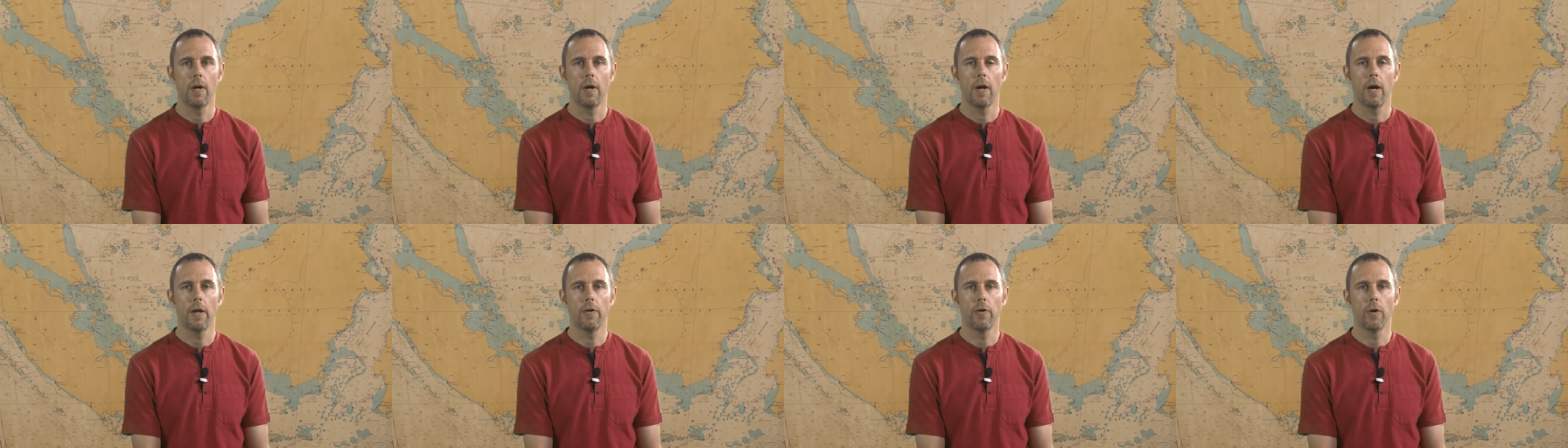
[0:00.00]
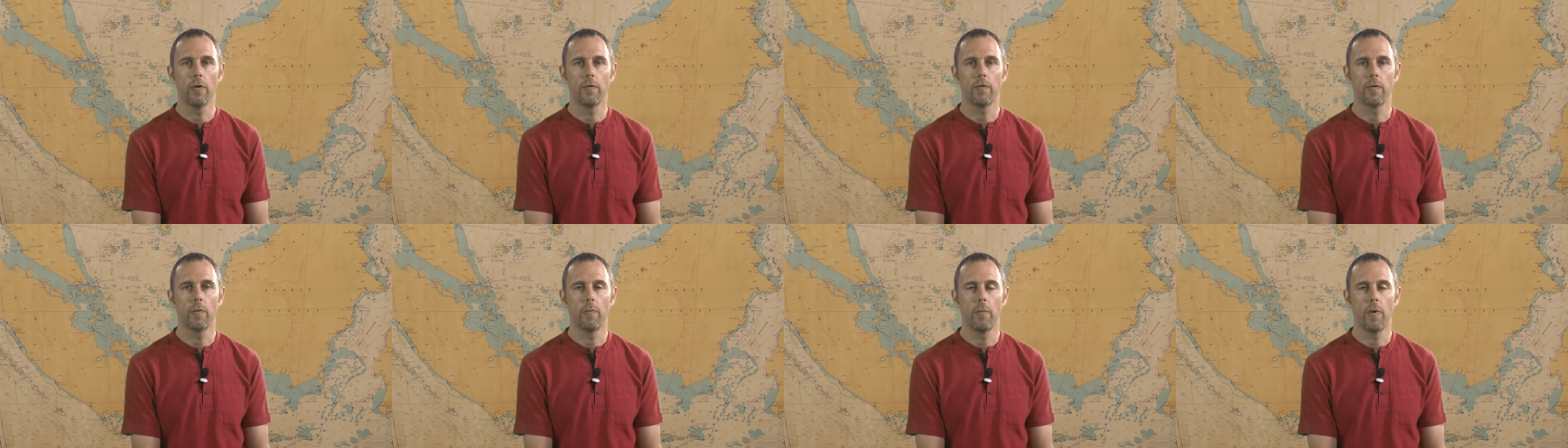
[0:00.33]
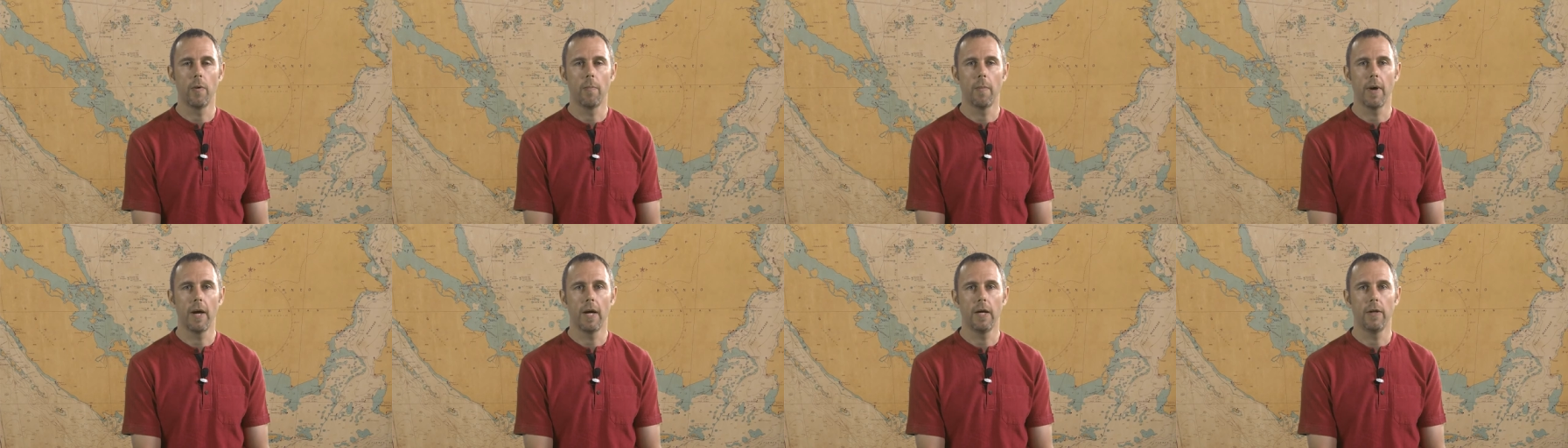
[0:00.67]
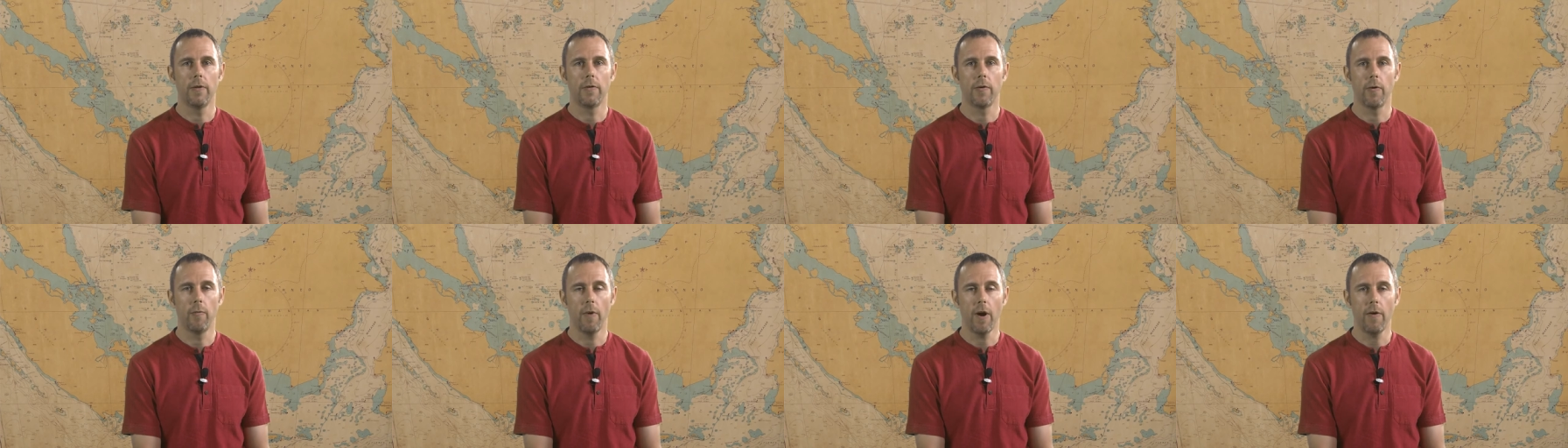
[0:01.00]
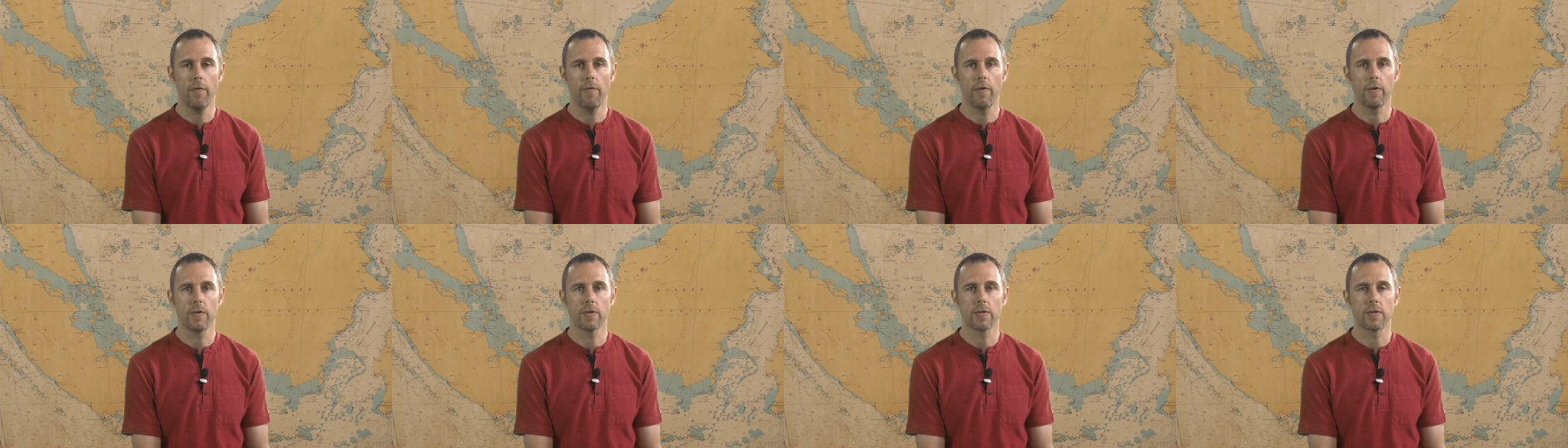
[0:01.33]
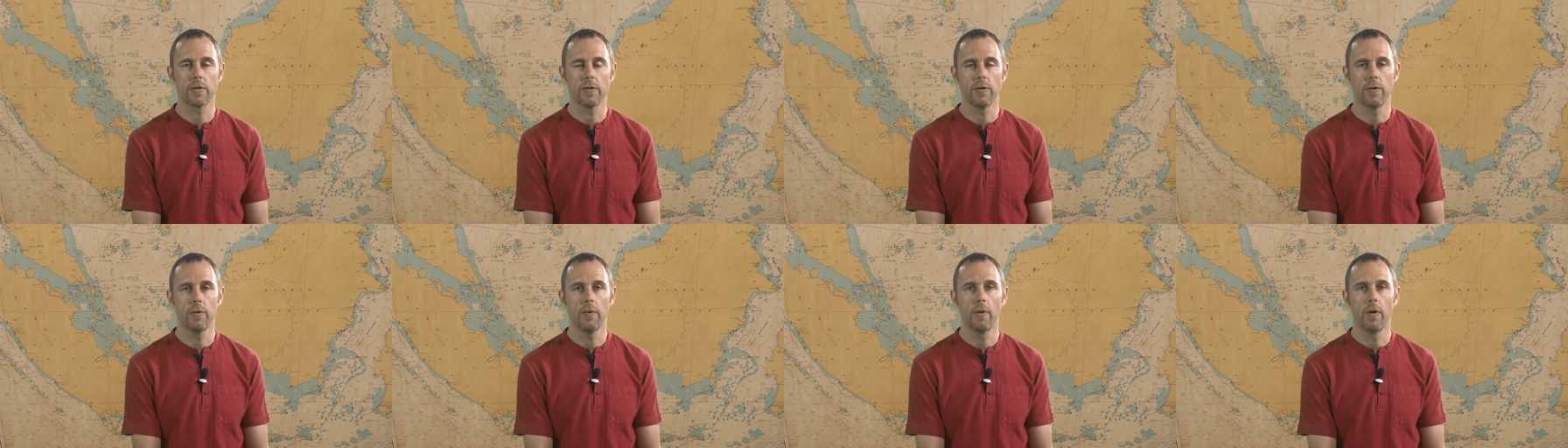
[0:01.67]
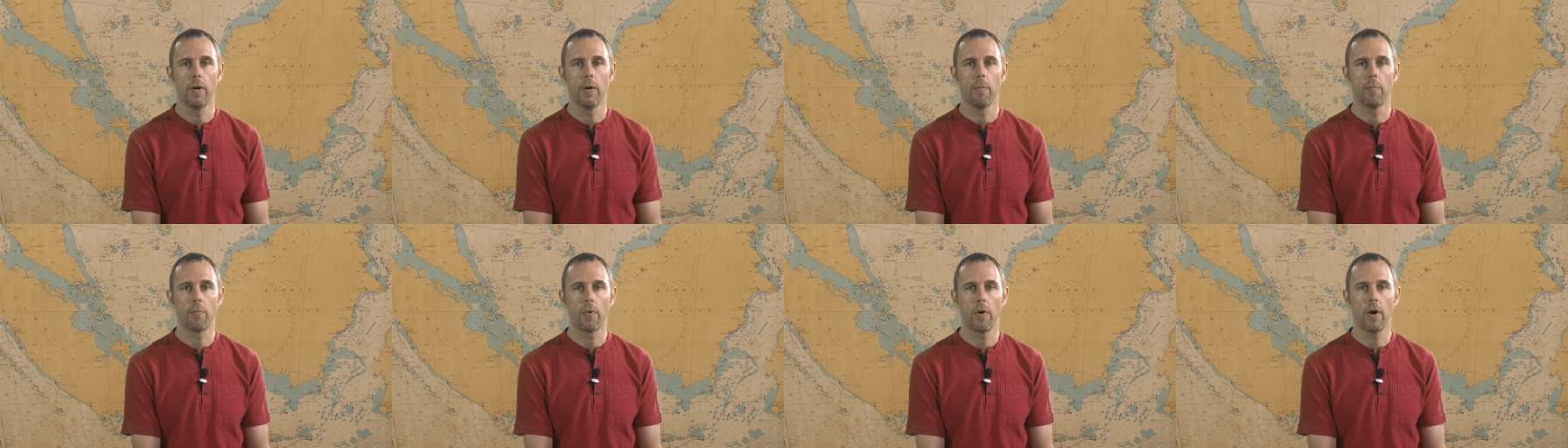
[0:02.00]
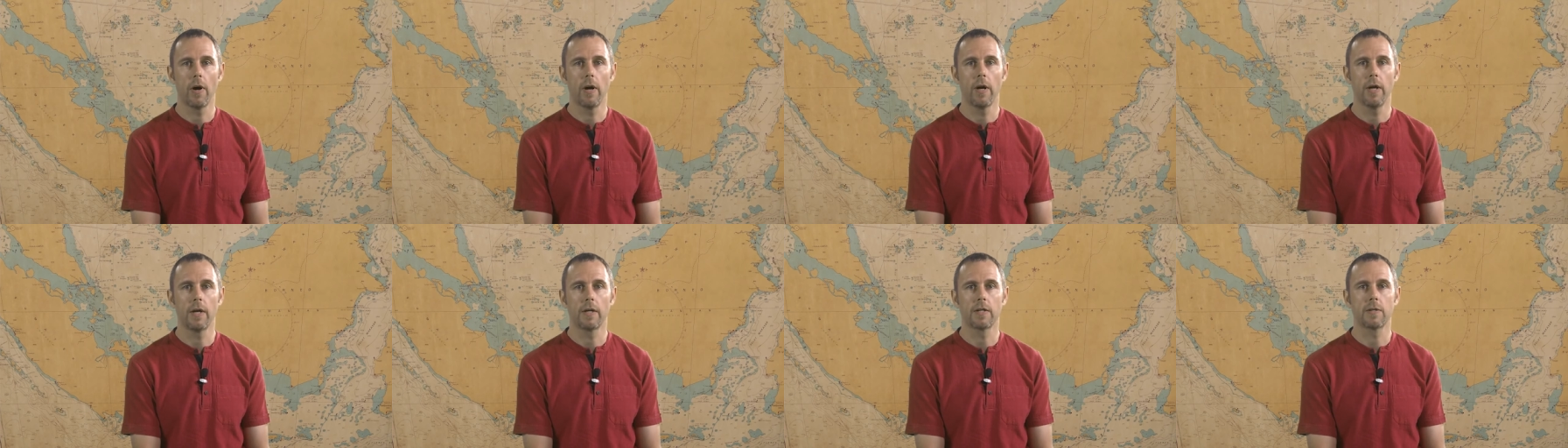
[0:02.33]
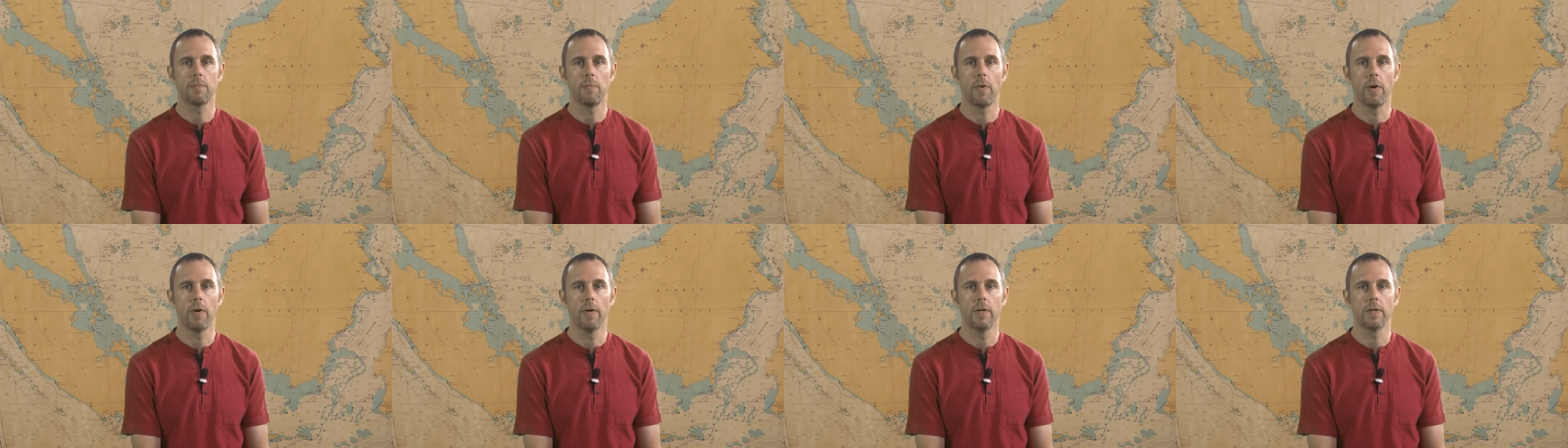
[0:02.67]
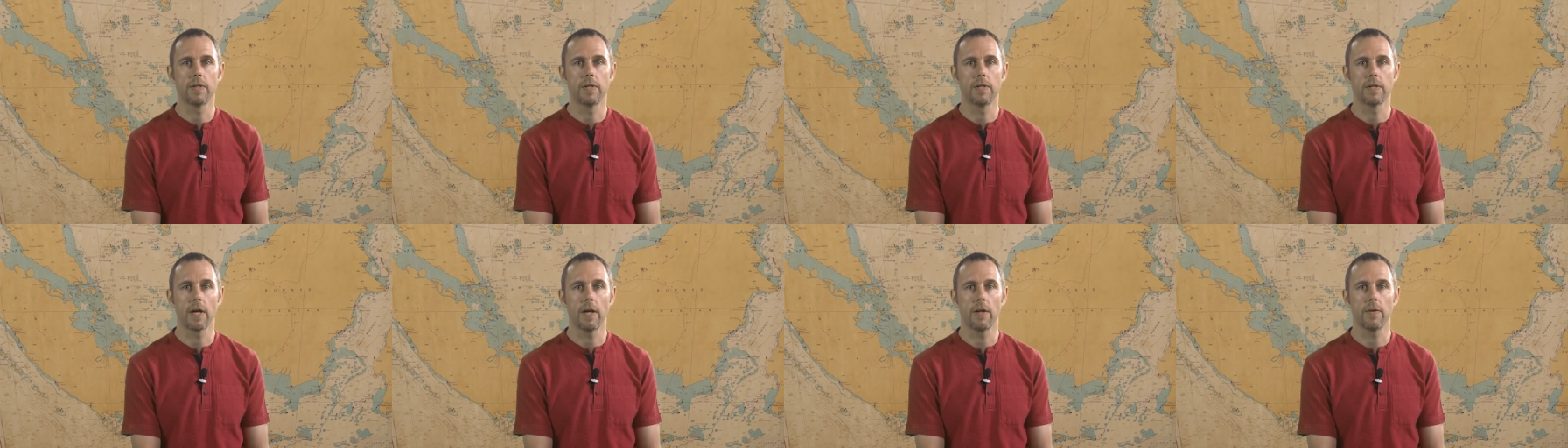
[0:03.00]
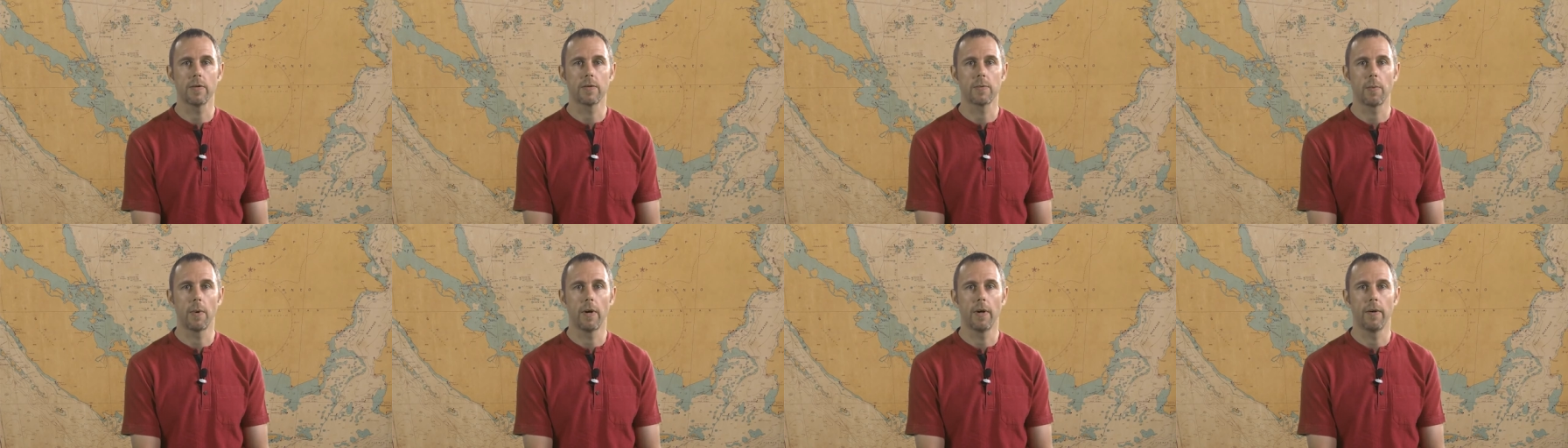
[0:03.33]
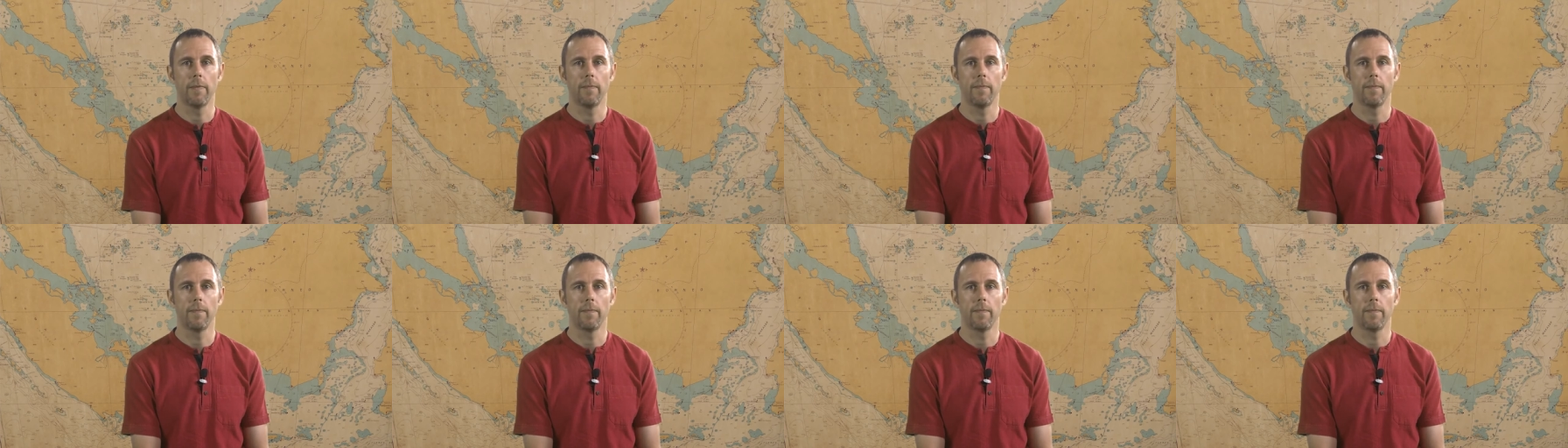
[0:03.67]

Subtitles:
and often remade through reference to prior experiences elsewhere.